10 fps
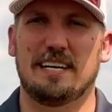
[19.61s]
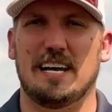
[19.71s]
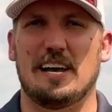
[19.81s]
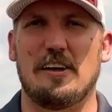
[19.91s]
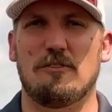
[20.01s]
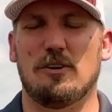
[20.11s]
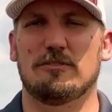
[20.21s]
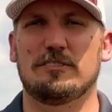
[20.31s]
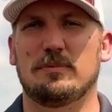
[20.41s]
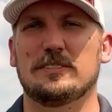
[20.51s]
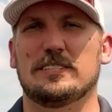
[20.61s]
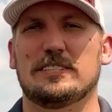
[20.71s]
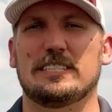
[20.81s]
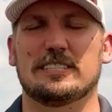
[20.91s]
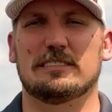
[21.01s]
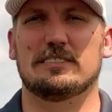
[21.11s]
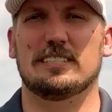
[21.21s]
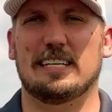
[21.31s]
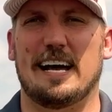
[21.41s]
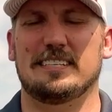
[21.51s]
and what we've been learning over
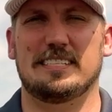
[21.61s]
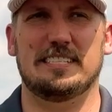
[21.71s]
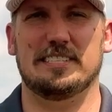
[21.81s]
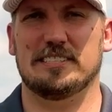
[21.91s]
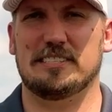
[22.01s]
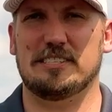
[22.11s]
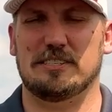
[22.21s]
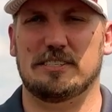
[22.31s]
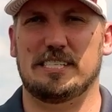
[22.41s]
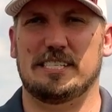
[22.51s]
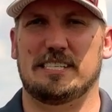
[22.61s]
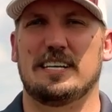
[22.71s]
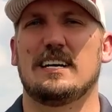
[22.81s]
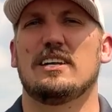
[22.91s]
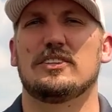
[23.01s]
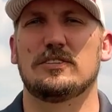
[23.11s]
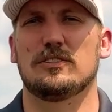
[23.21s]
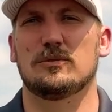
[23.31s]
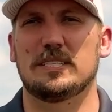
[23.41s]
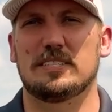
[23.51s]
the last year or so here through
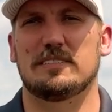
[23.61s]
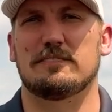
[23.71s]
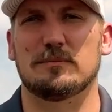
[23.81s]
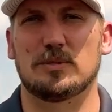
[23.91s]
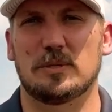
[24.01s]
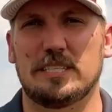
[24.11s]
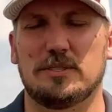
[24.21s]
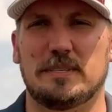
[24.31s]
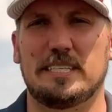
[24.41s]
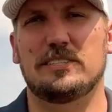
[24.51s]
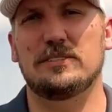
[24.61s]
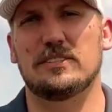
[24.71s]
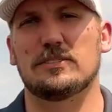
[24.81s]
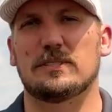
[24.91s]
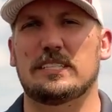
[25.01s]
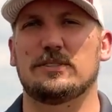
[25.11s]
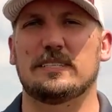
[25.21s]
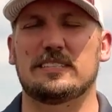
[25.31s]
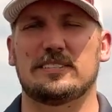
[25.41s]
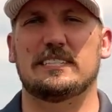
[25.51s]
the winter from twenty twenty-two to twenty
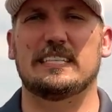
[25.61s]
twenty-three.